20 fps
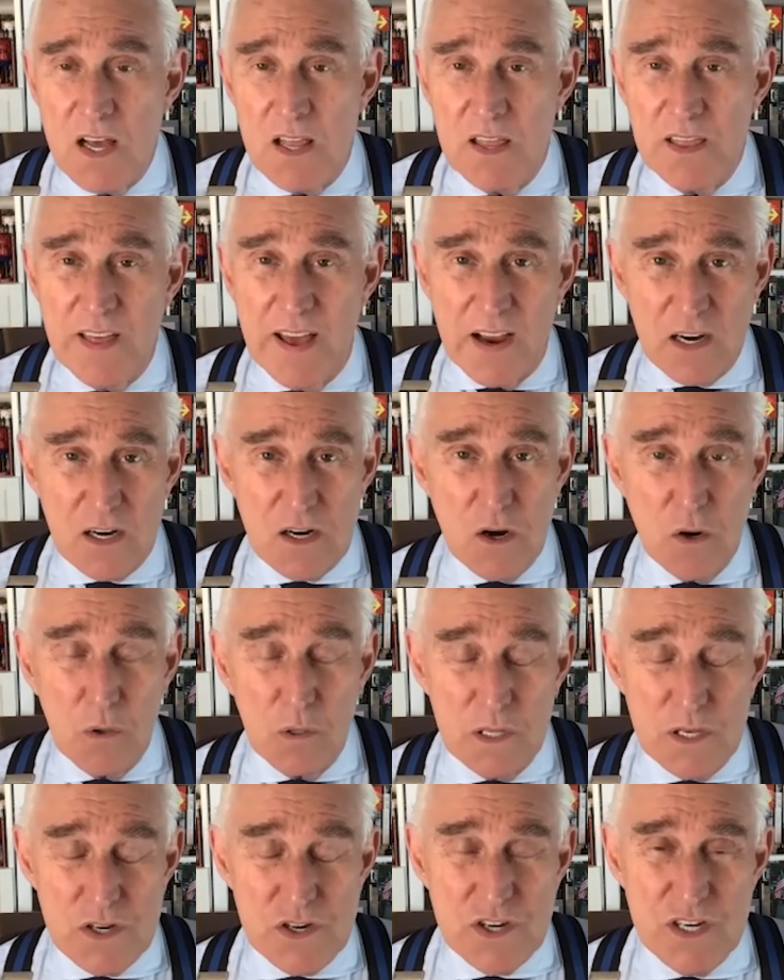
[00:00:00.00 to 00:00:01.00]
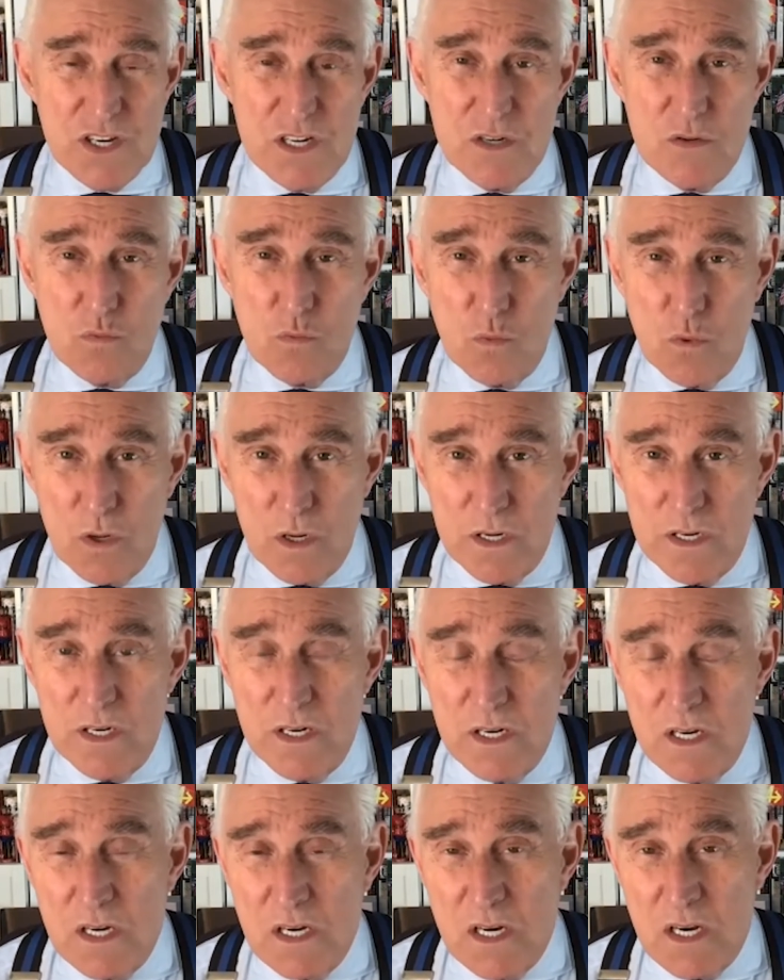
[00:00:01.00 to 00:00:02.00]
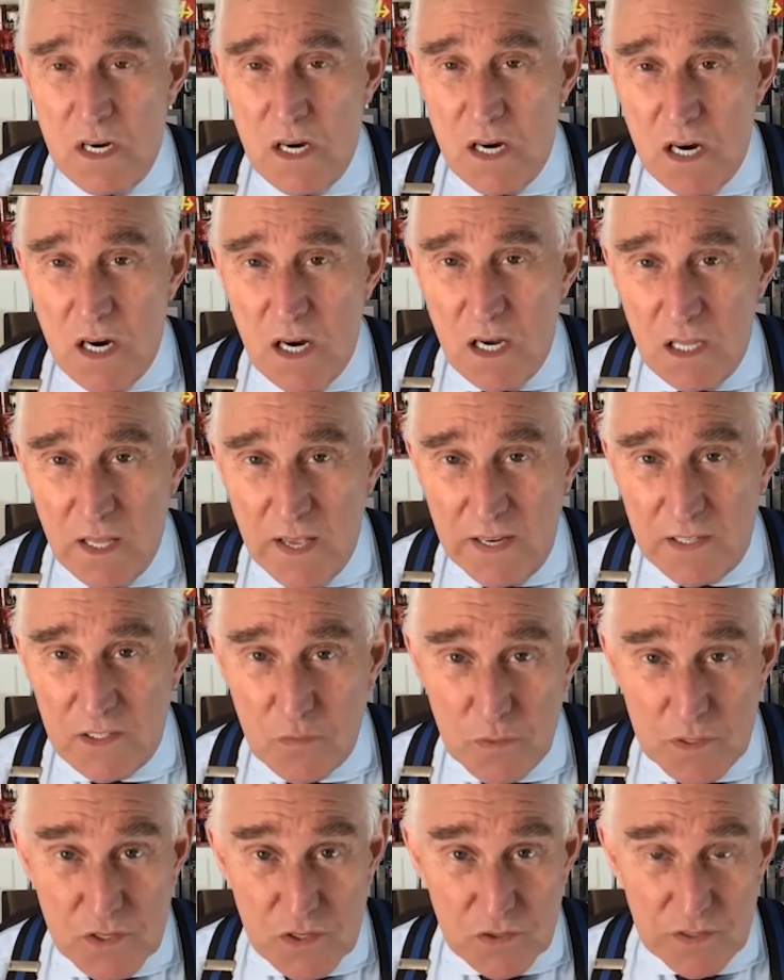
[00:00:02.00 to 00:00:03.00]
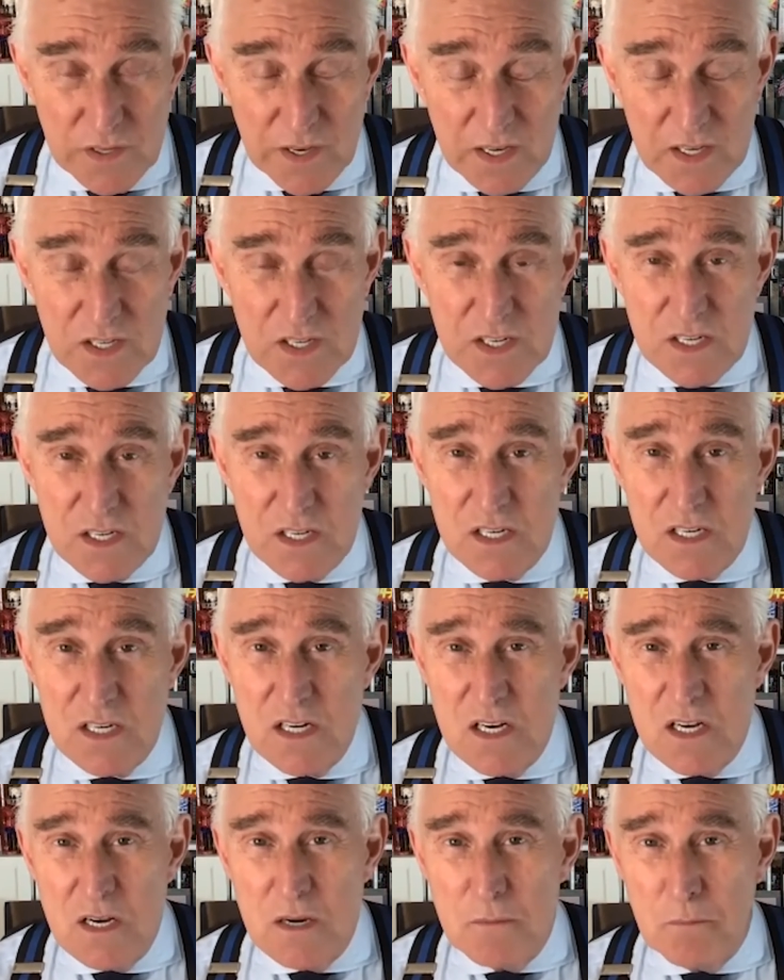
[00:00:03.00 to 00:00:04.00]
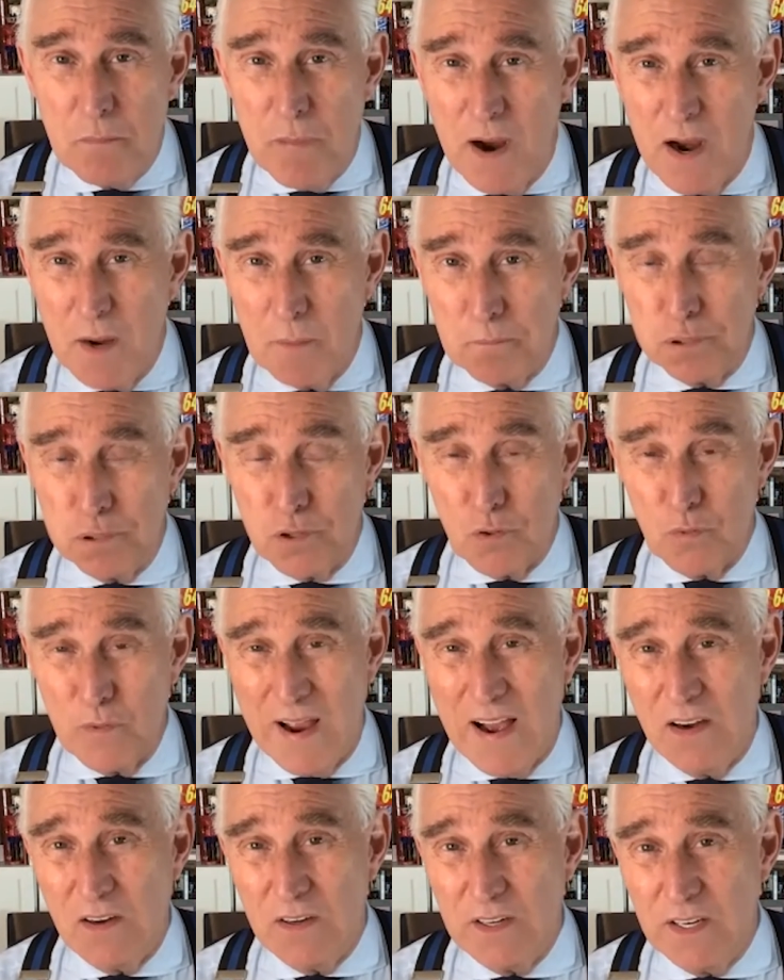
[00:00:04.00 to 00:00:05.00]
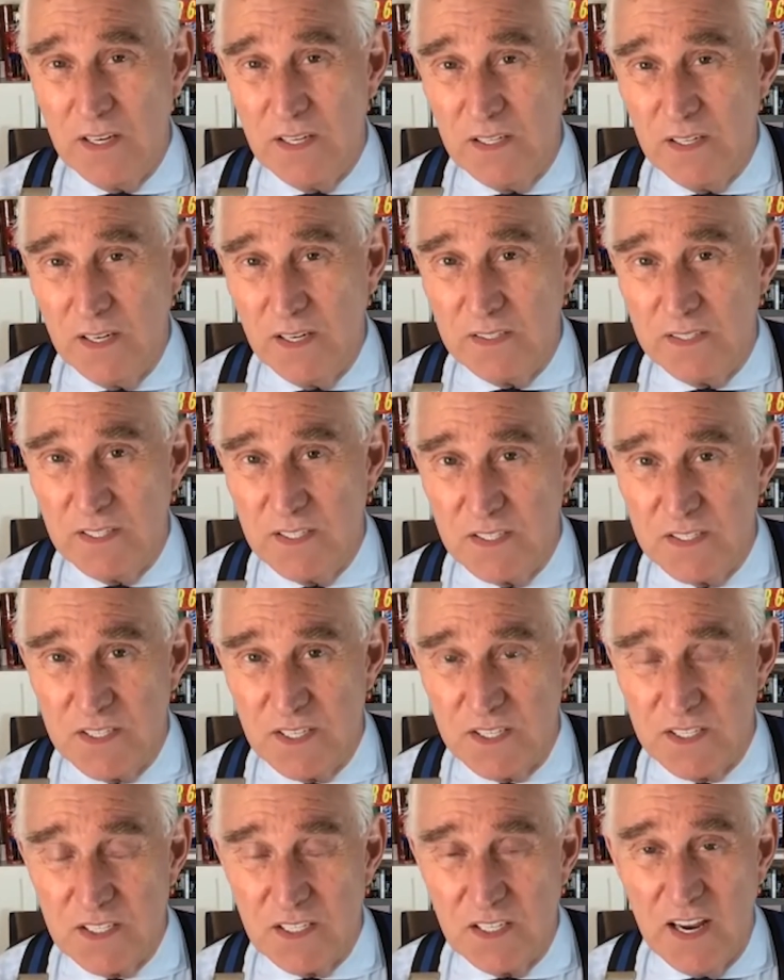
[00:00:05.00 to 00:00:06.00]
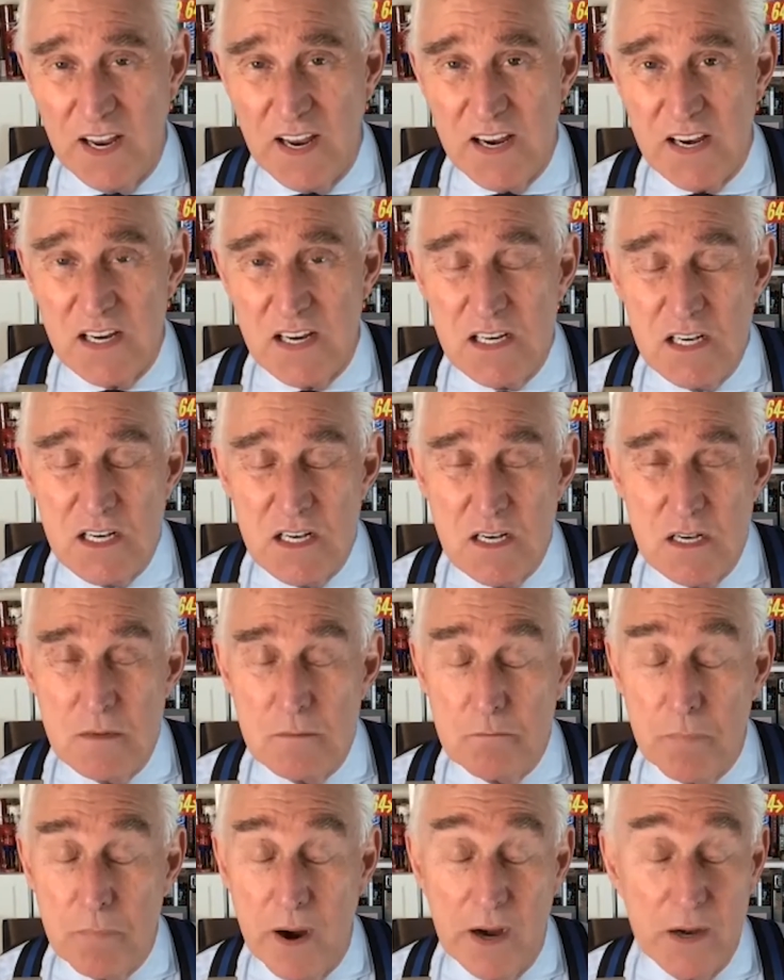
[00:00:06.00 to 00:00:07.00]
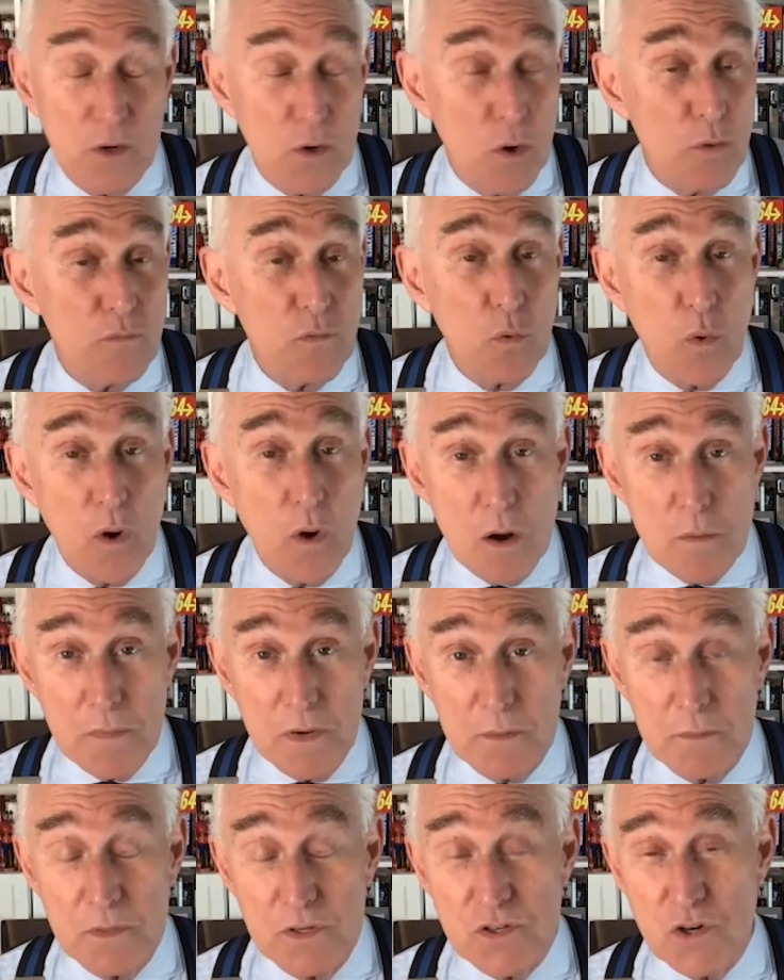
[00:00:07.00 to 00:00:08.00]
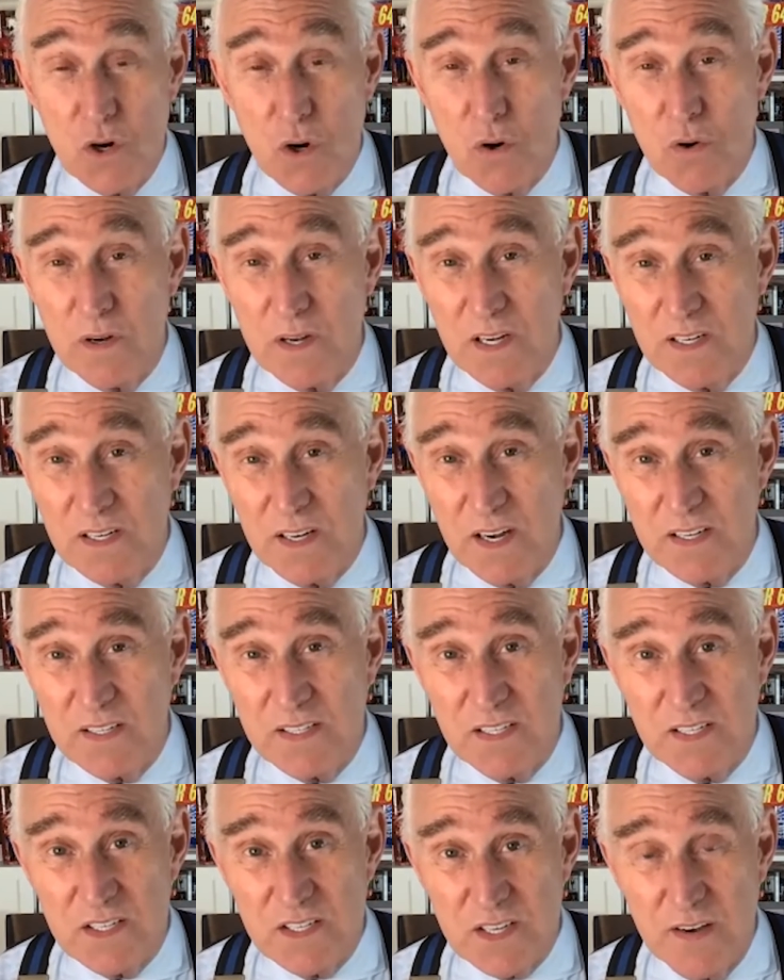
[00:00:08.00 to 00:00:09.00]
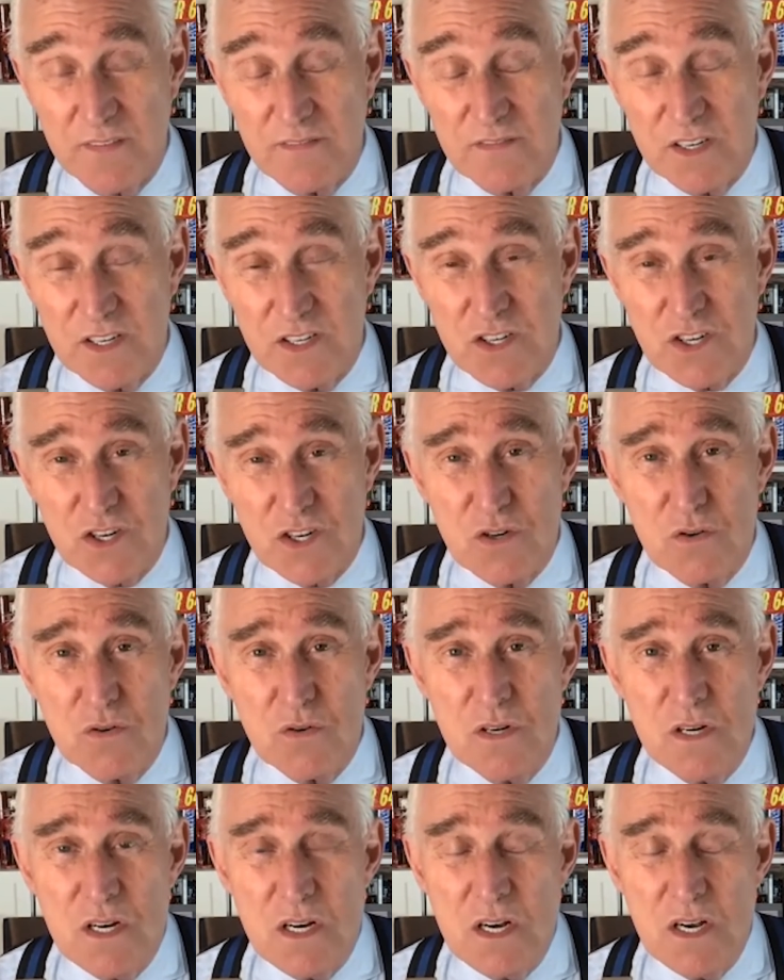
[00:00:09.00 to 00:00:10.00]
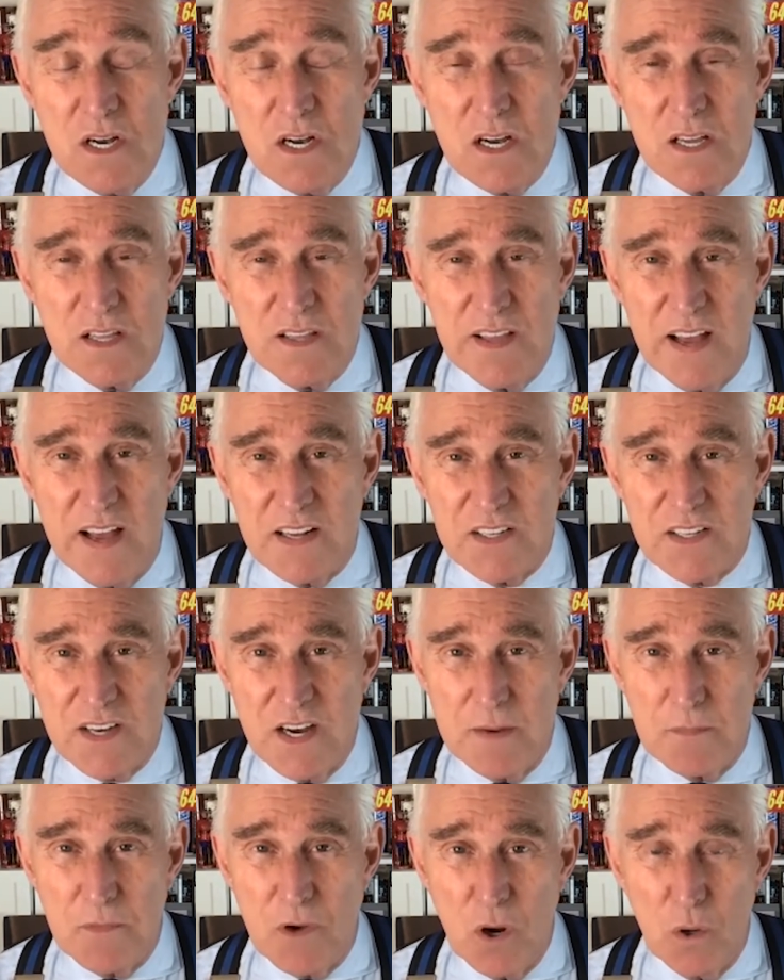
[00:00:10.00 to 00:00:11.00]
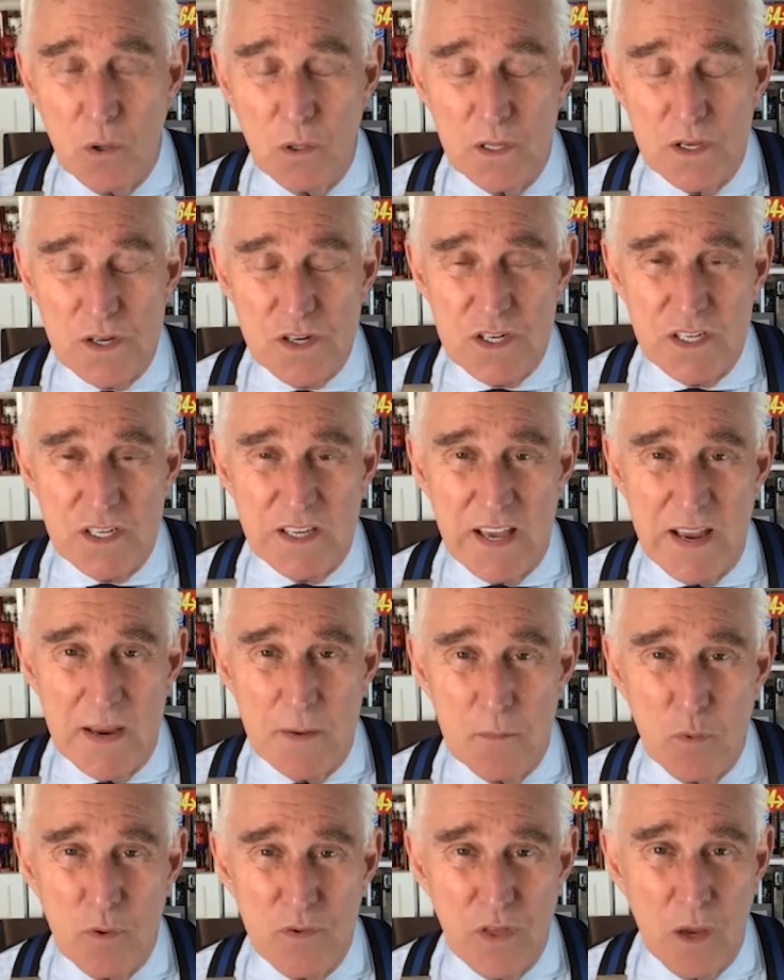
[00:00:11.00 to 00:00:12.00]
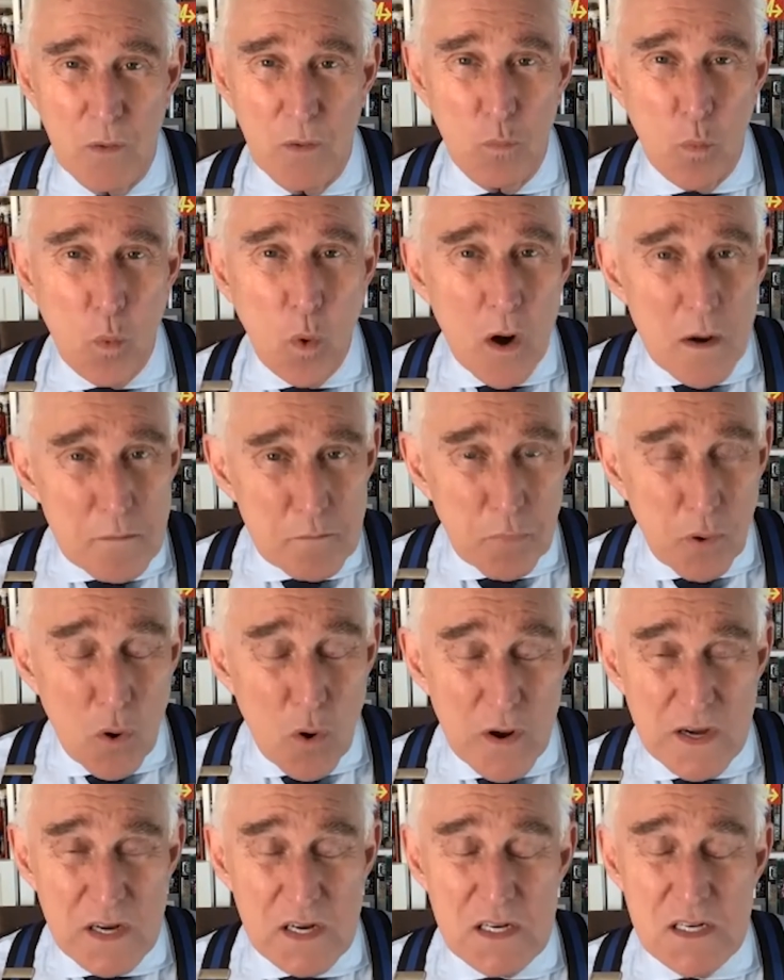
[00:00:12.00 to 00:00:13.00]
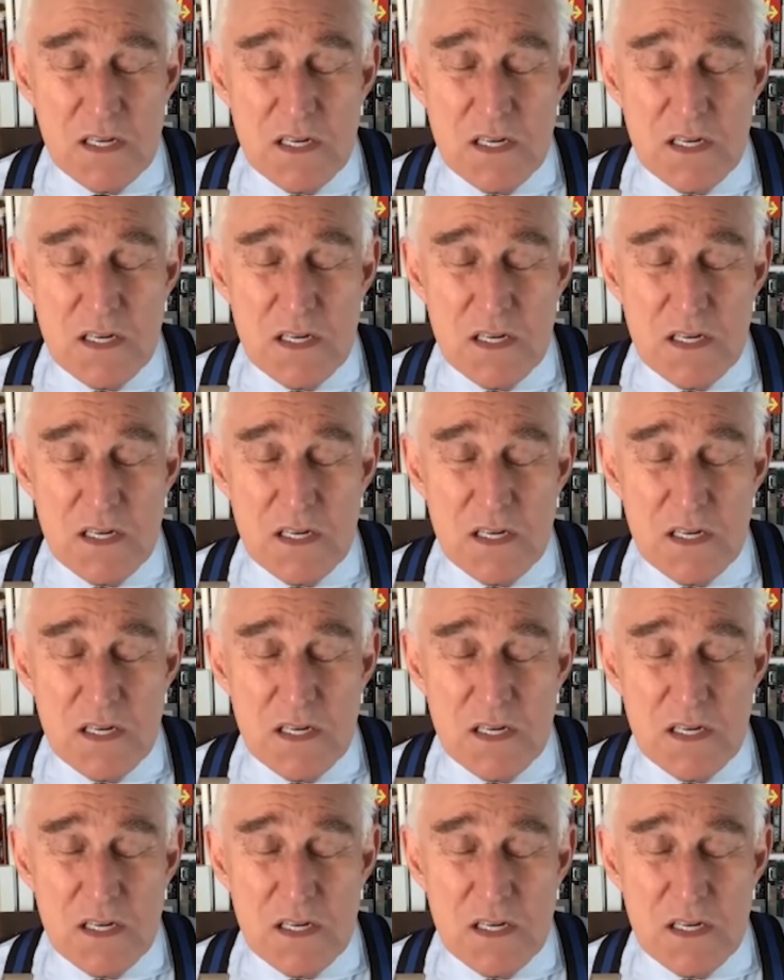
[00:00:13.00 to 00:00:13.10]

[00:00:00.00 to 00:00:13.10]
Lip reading: That coalition would elect Richard Nixon by a plurality in 1968, by an overwhelming majority in 1972. That same coalition came within 1 point